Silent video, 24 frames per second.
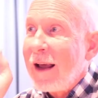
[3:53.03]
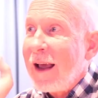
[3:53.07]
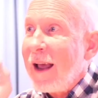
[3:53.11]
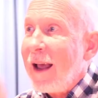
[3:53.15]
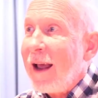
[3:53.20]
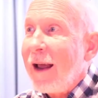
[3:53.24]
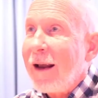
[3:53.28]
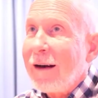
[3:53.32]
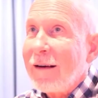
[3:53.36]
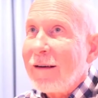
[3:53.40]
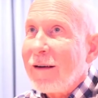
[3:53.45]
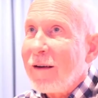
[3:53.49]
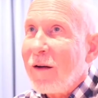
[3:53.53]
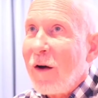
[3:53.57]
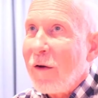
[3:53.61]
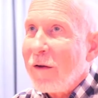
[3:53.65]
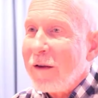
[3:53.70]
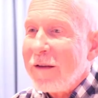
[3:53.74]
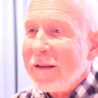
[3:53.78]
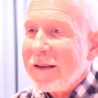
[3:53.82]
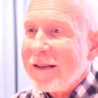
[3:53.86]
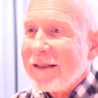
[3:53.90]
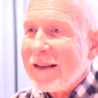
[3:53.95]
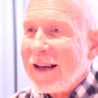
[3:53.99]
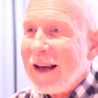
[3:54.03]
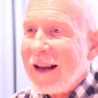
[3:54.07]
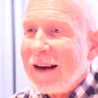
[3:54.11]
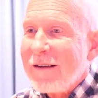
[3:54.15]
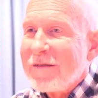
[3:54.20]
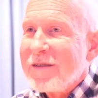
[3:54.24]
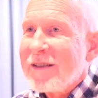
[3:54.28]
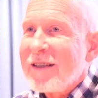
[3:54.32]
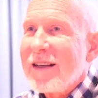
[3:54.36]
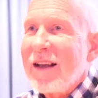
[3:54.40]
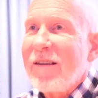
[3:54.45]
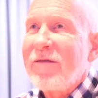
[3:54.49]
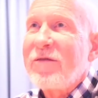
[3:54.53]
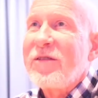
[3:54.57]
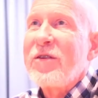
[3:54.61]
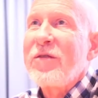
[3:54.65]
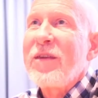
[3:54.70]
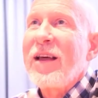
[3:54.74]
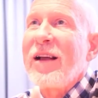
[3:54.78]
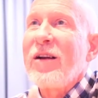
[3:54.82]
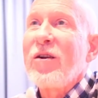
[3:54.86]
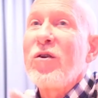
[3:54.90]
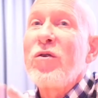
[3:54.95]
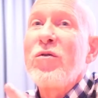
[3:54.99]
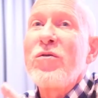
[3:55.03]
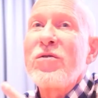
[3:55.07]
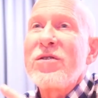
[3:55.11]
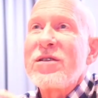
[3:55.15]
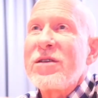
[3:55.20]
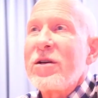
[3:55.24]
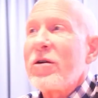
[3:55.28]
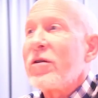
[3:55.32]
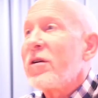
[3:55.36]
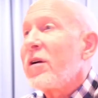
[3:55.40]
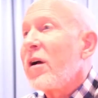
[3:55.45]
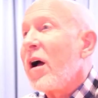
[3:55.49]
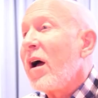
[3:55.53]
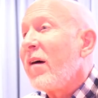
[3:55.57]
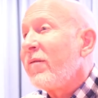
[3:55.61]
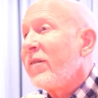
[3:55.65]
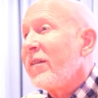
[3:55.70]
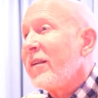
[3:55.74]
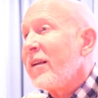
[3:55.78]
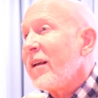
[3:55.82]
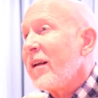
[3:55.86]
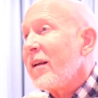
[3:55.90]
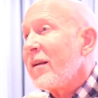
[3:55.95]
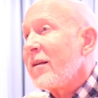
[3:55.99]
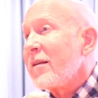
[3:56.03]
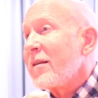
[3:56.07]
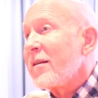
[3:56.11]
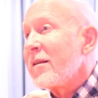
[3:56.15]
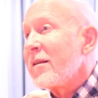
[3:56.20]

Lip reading: and all of this kind of stuff, till they lose their confidence.